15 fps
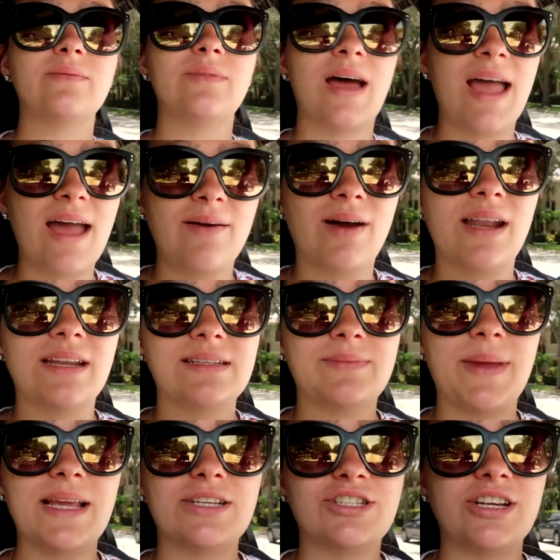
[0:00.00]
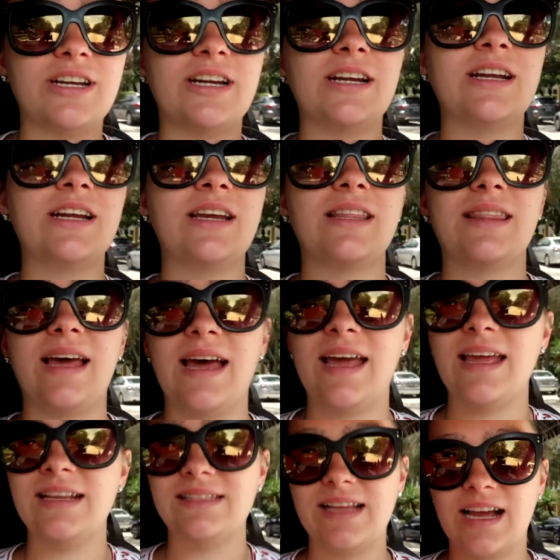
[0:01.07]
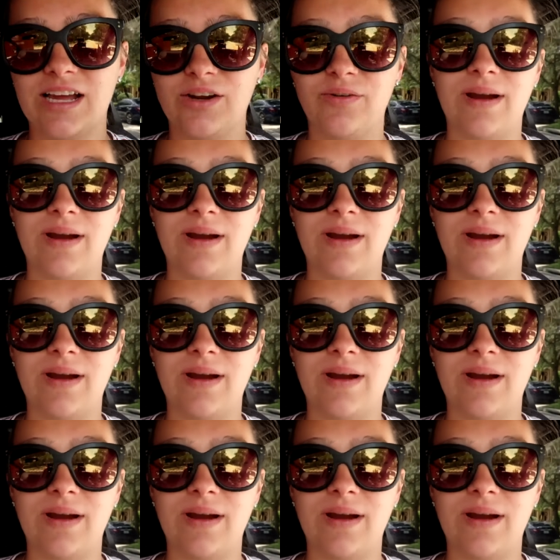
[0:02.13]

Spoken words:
I want to make sure that it's not gonna